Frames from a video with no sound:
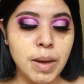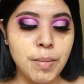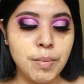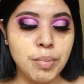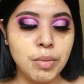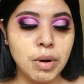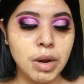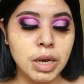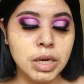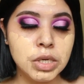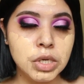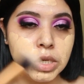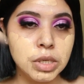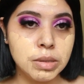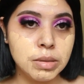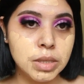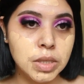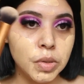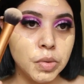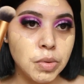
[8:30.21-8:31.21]
brush,
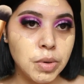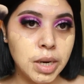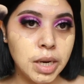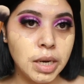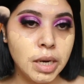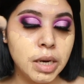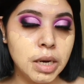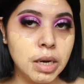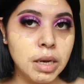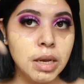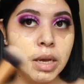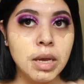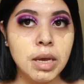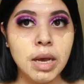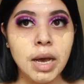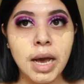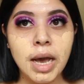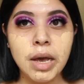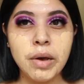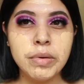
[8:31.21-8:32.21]
this one right here.
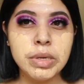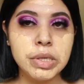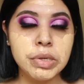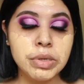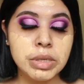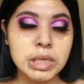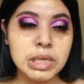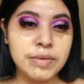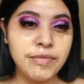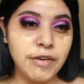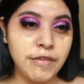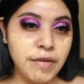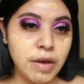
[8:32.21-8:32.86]
I always use this for